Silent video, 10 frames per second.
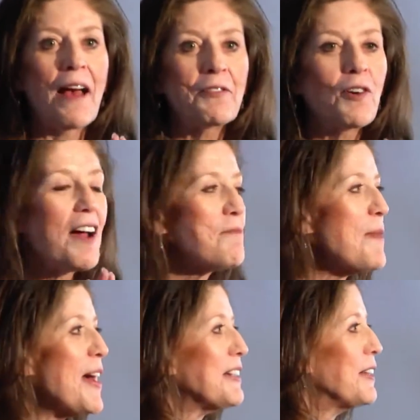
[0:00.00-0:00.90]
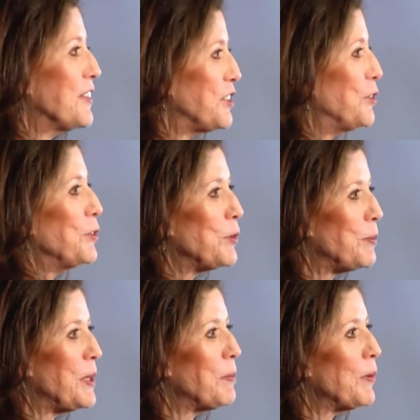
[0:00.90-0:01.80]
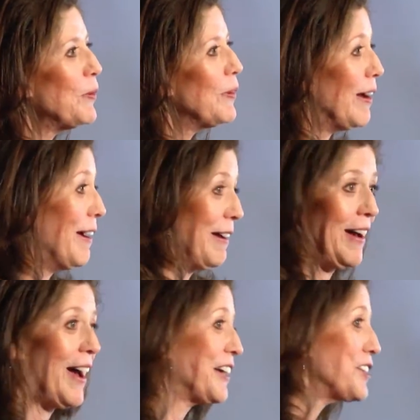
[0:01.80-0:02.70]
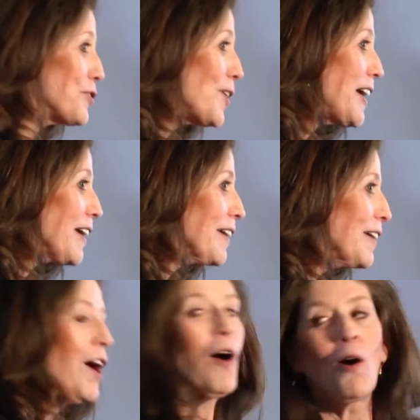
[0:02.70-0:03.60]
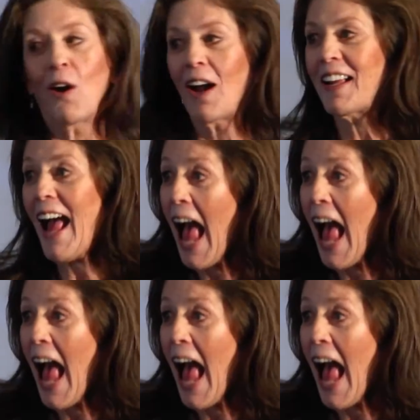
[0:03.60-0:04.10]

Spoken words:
After I've met the 2 new people, I can drink. Or I